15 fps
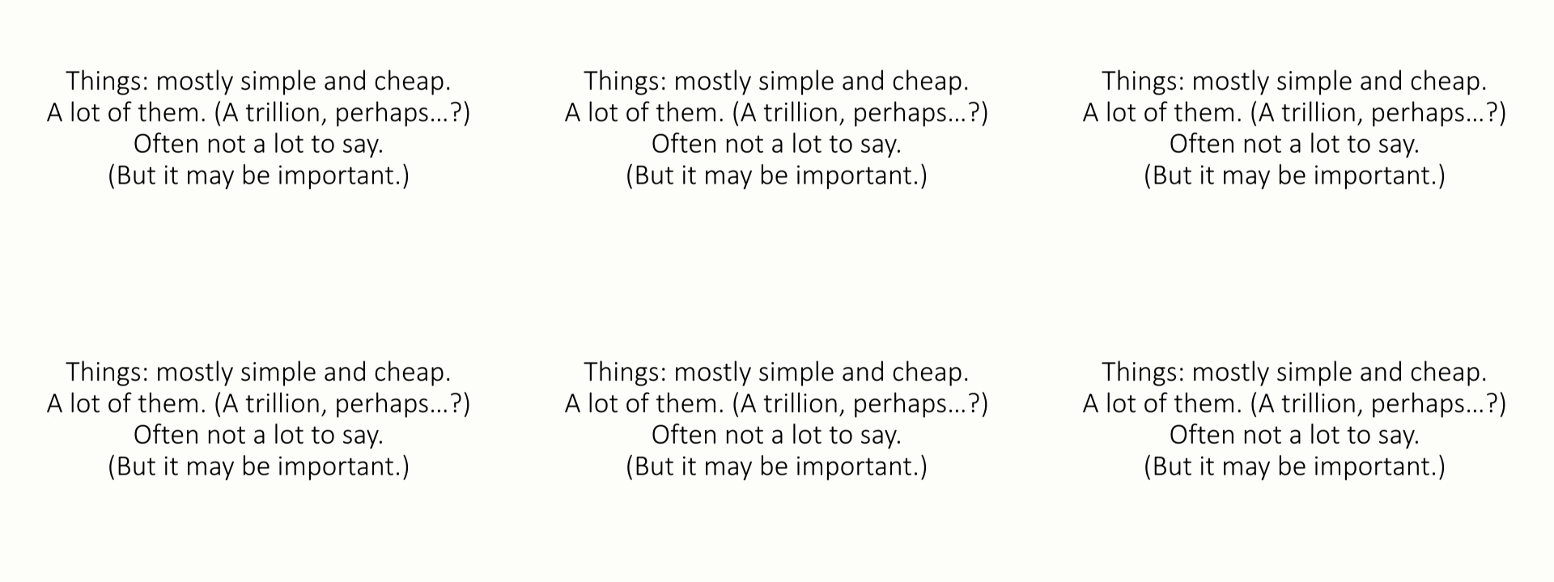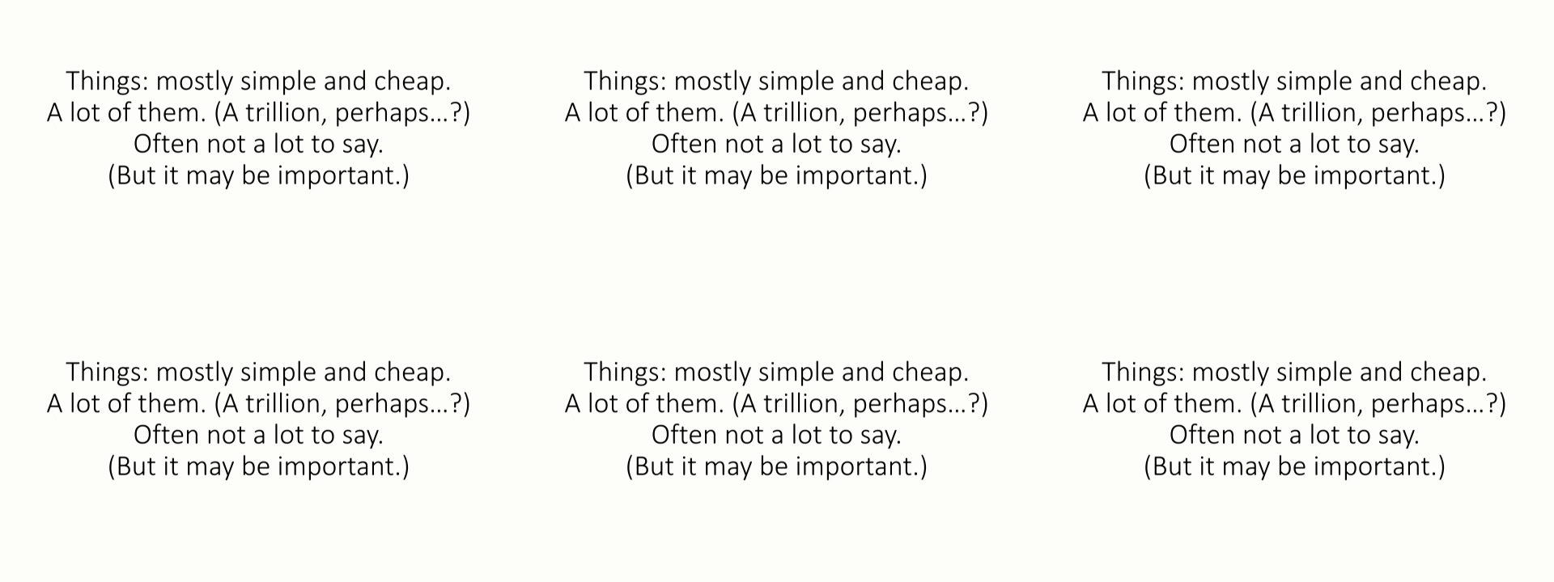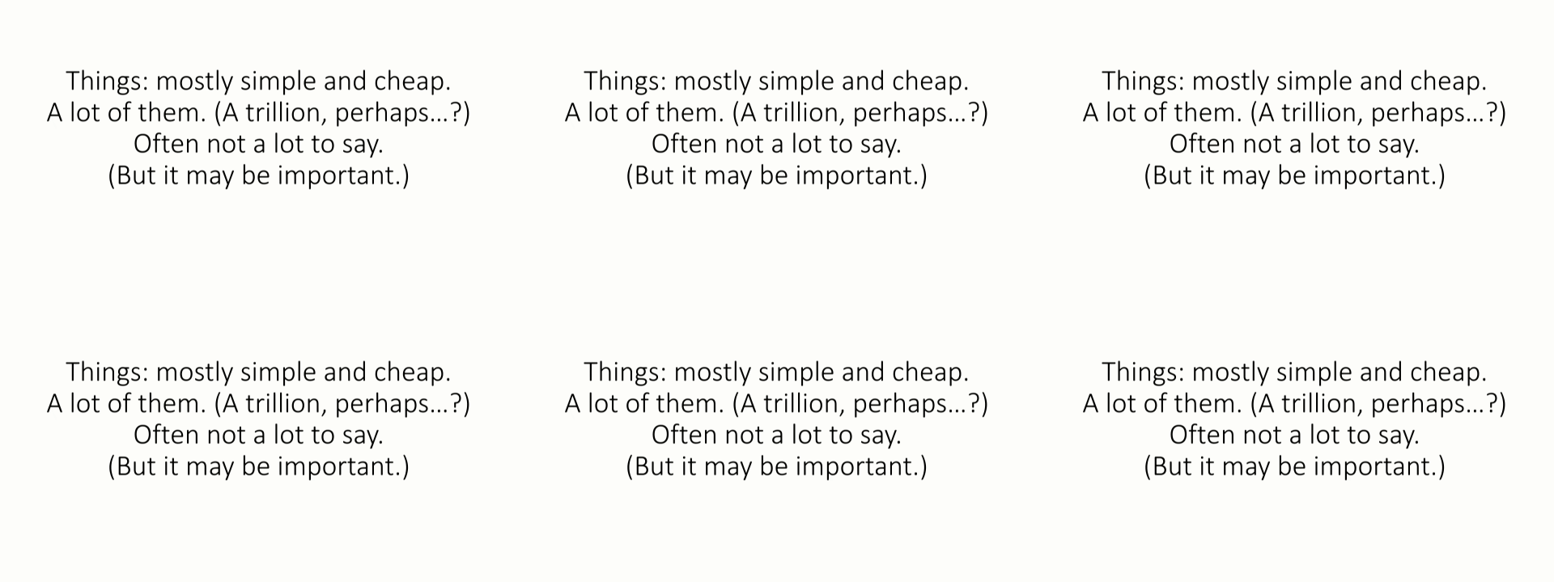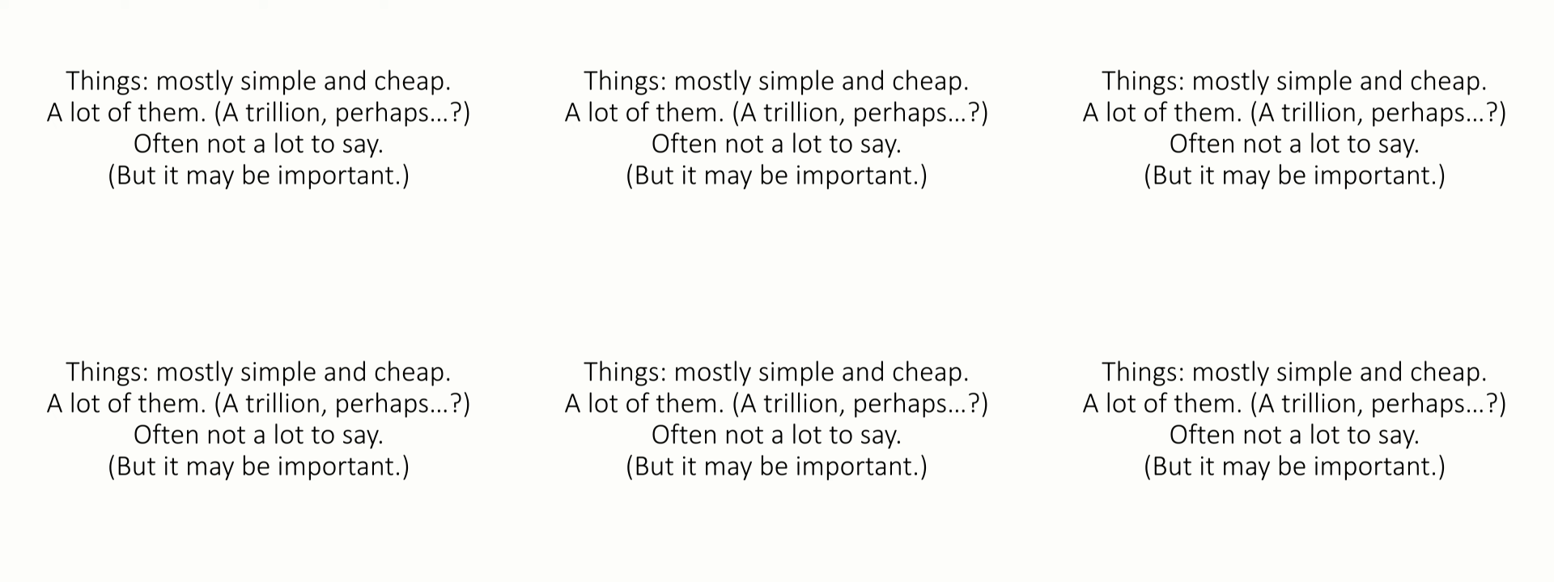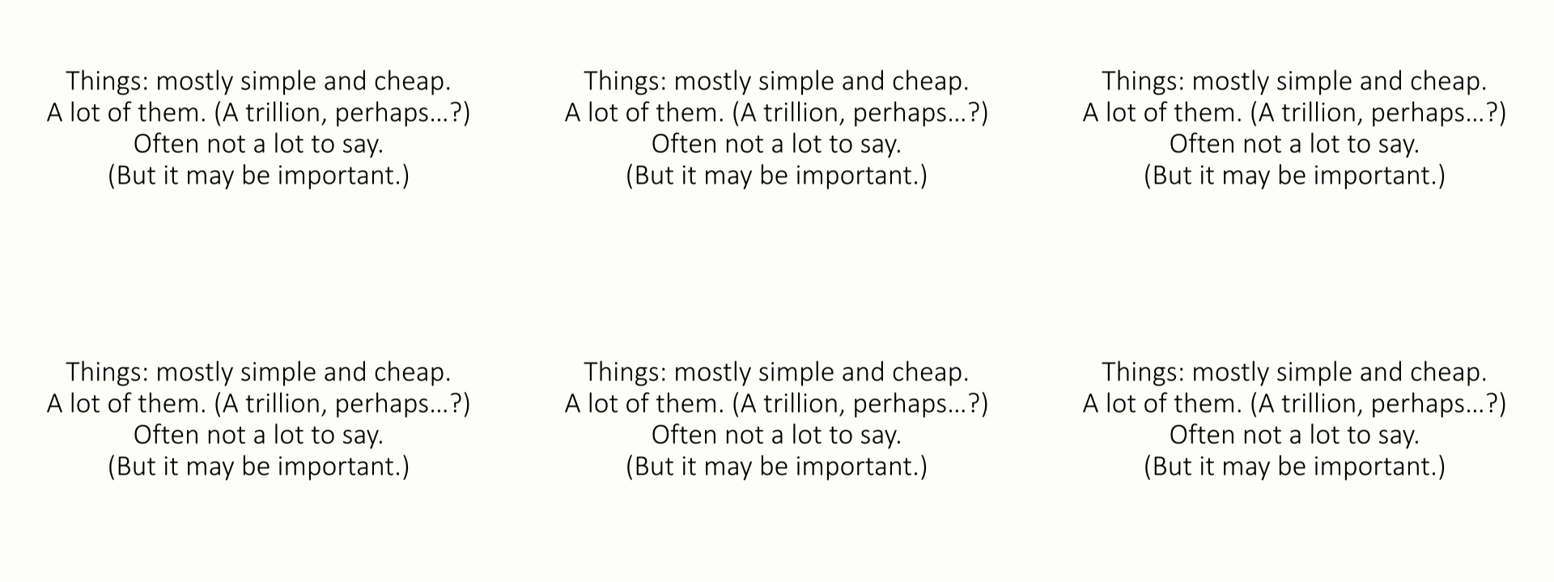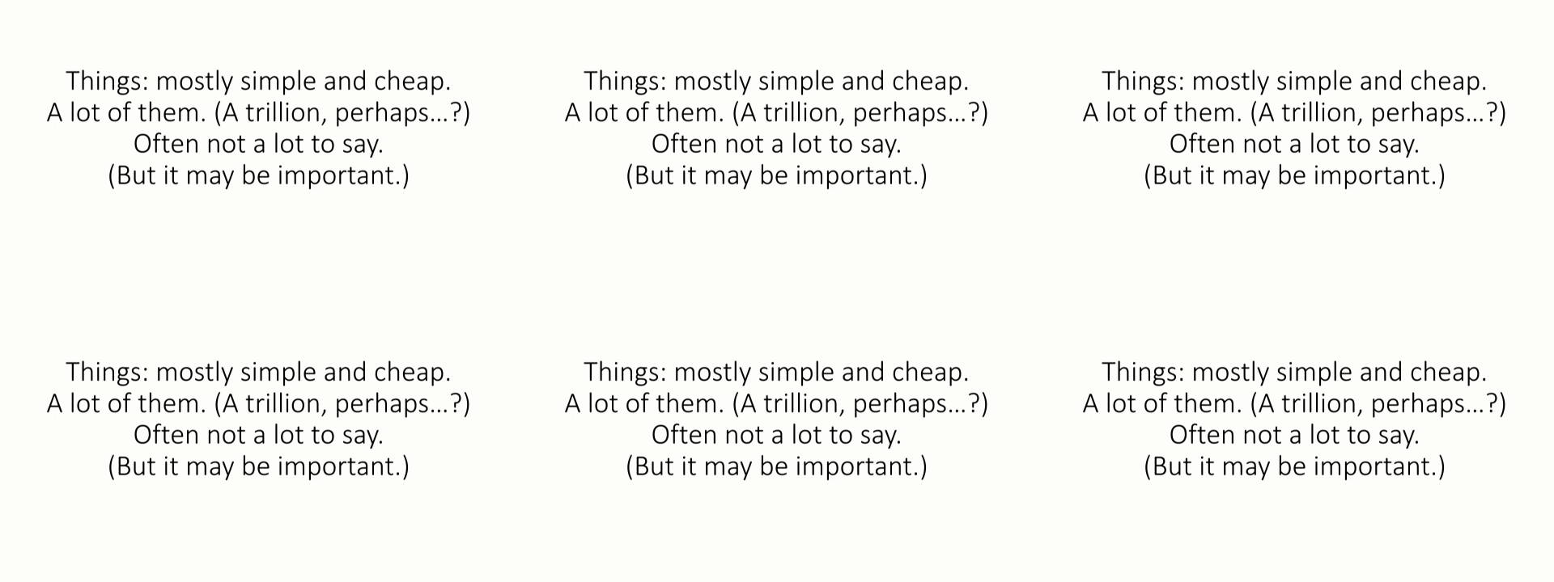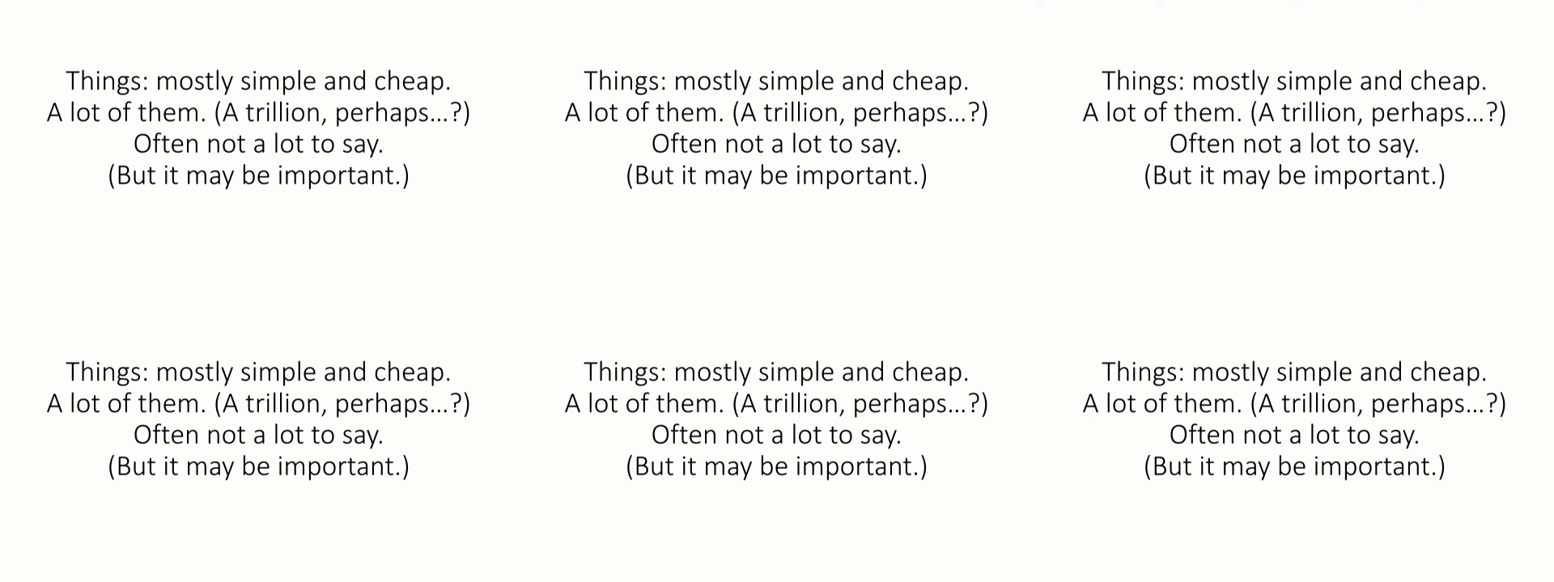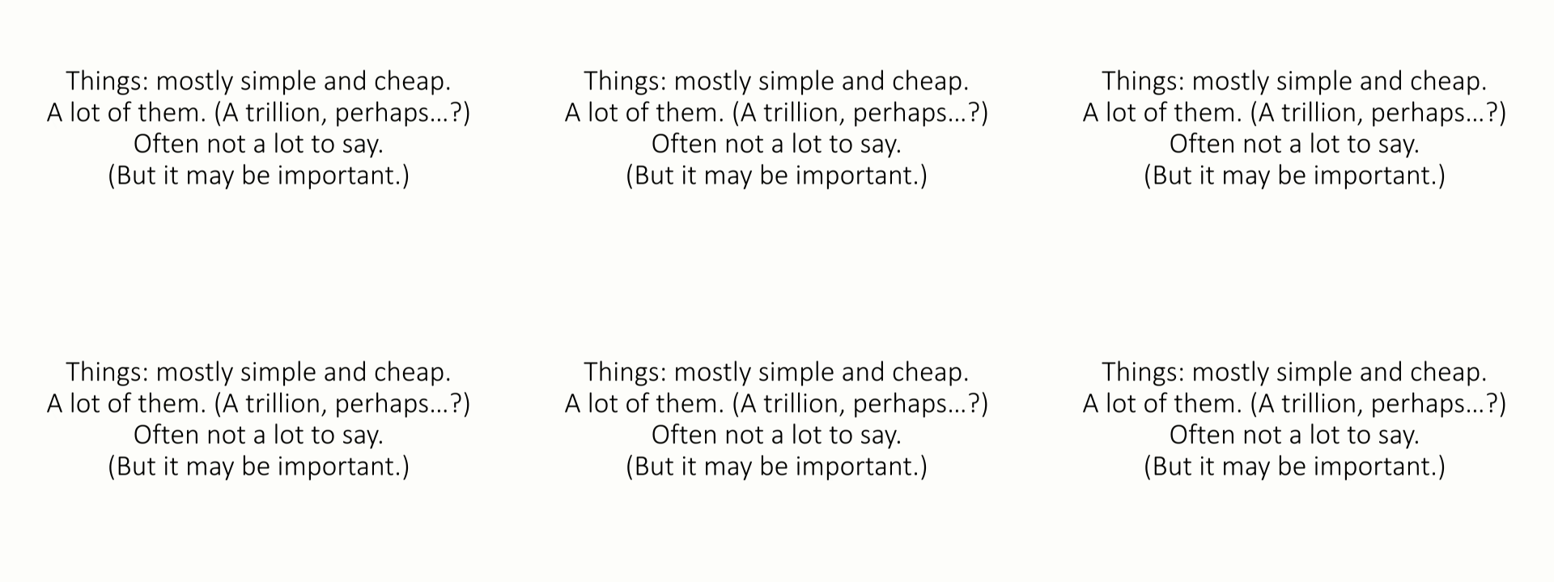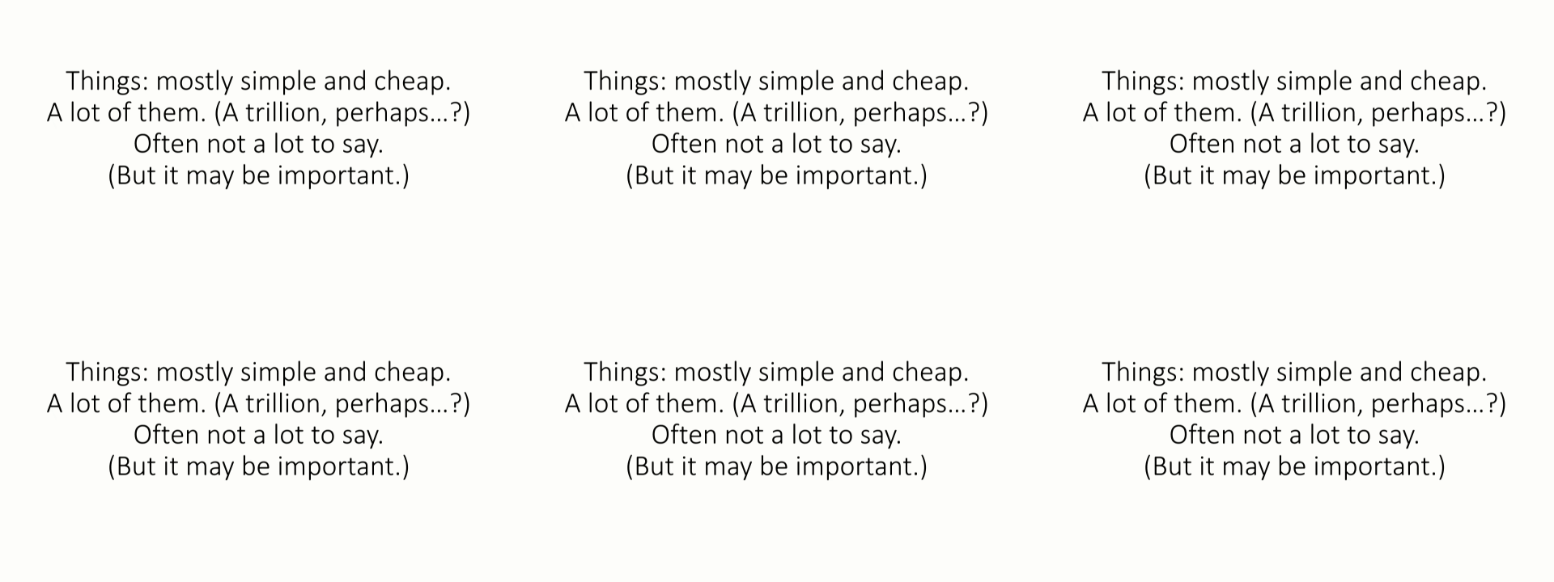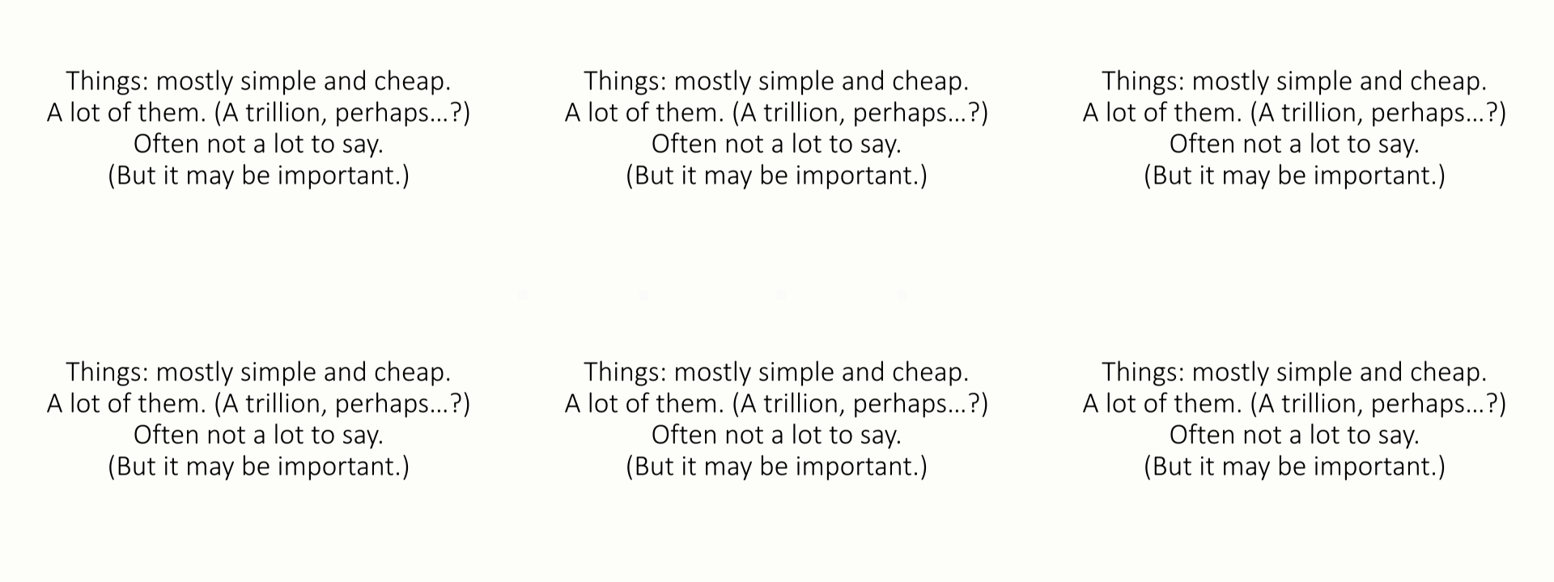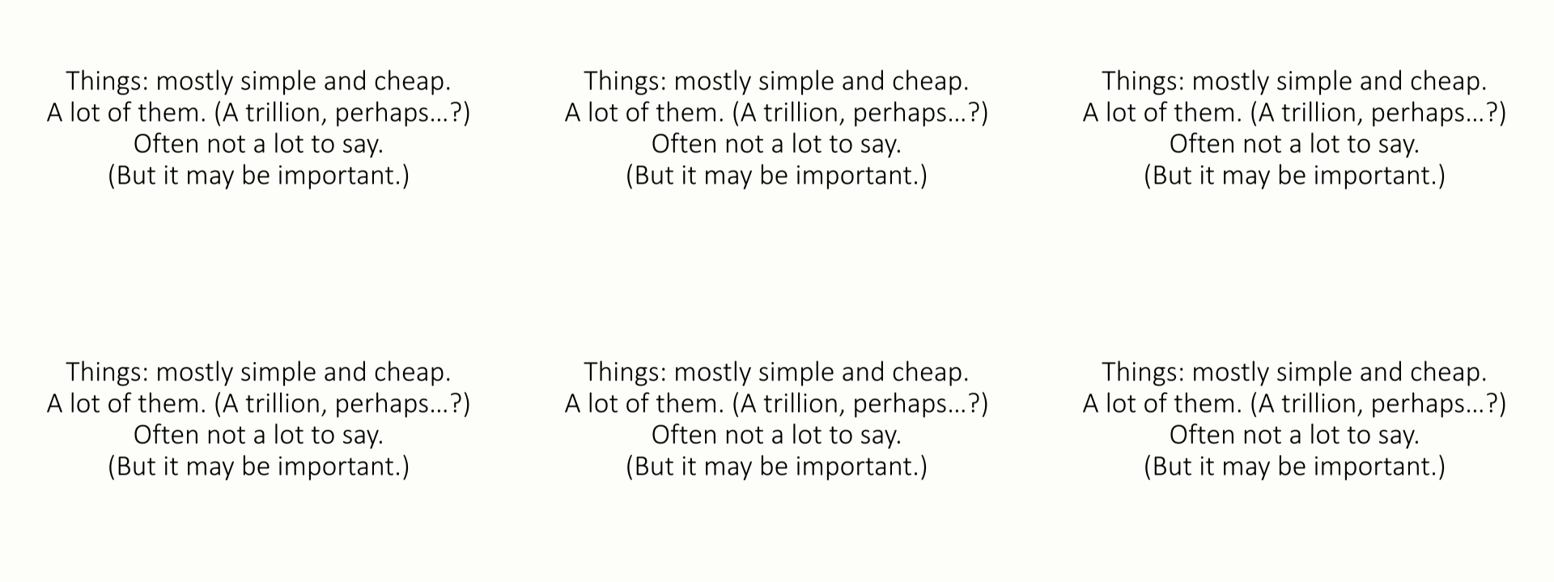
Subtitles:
Nobody's mouth can be seen.